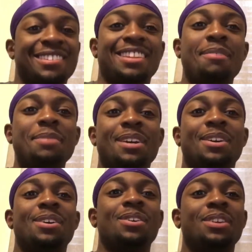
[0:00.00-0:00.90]
That man
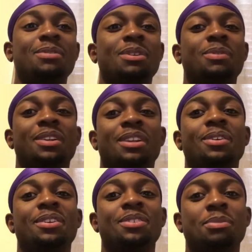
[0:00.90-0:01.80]
Cole, he went with an
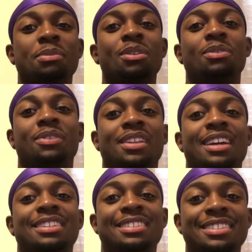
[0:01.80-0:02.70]
instrumental for
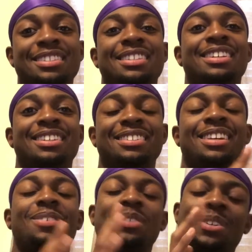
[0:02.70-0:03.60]
like 10 seconds.
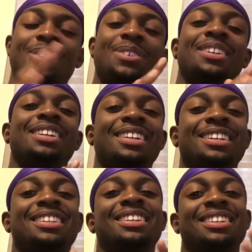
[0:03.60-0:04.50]
That was cool. I
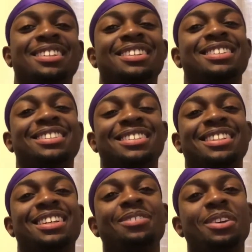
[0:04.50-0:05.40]
like that, you know what I'm
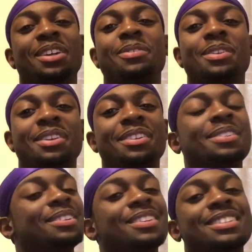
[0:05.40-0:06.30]
saying? He went, you know
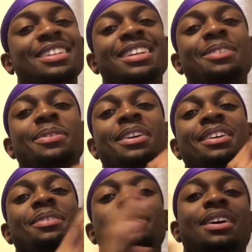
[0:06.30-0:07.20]
what I'm saying? He went,
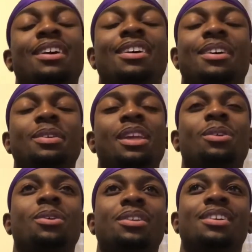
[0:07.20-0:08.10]
what they
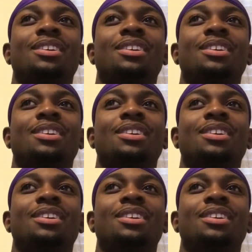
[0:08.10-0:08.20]
call it